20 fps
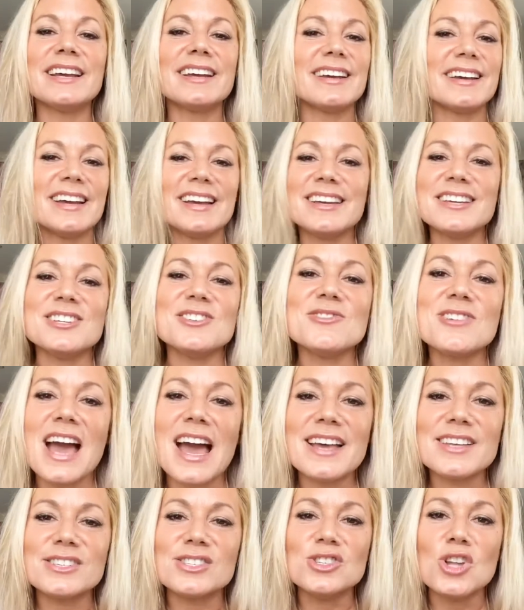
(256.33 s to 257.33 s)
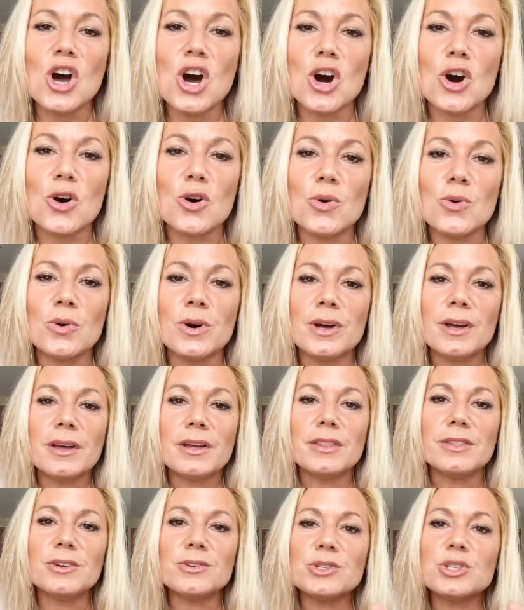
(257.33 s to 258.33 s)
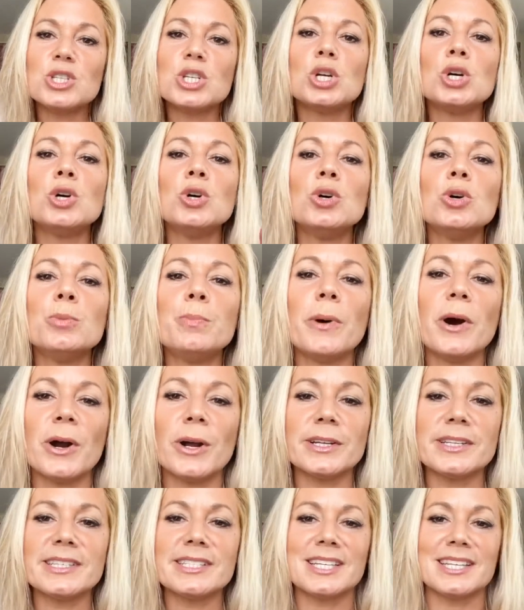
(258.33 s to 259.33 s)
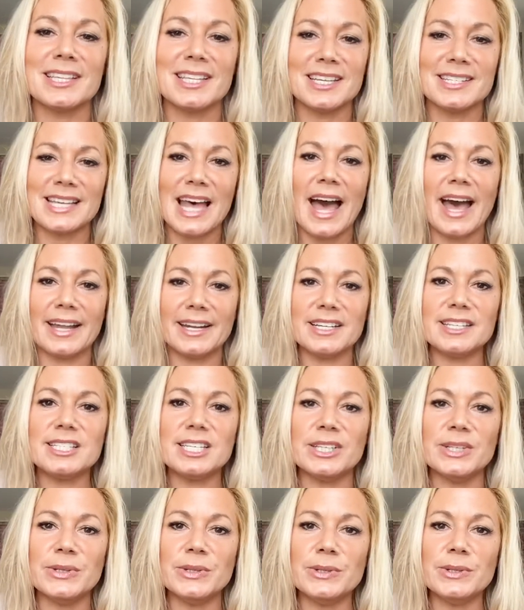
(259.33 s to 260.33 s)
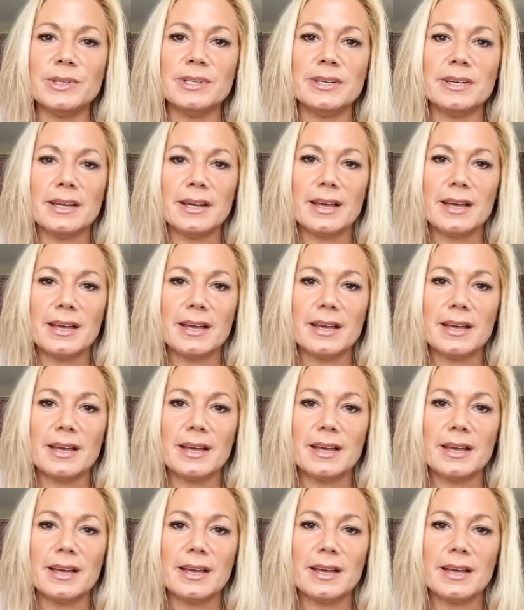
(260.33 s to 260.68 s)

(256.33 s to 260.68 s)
you guys know there's two parts to this attitude,